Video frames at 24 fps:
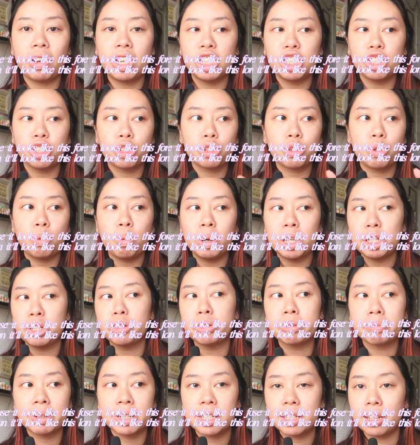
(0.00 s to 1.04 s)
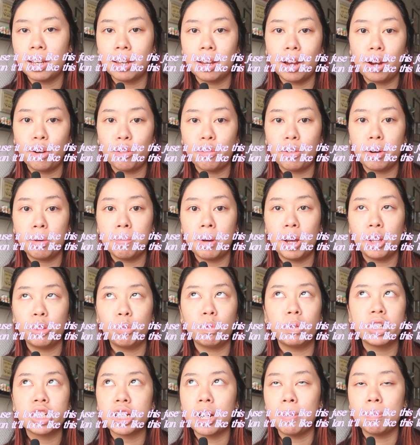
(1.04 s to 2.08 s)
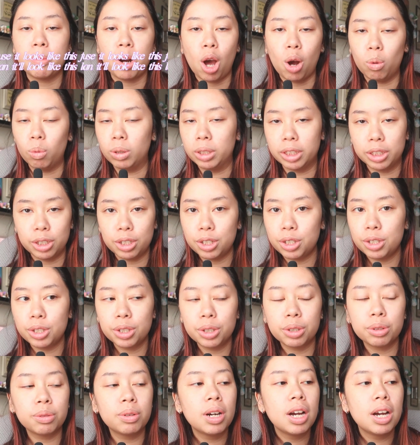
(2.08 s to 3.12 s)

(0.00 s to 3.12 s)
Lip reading: I just quit doing my skincare for a month, which I'm not willing to do.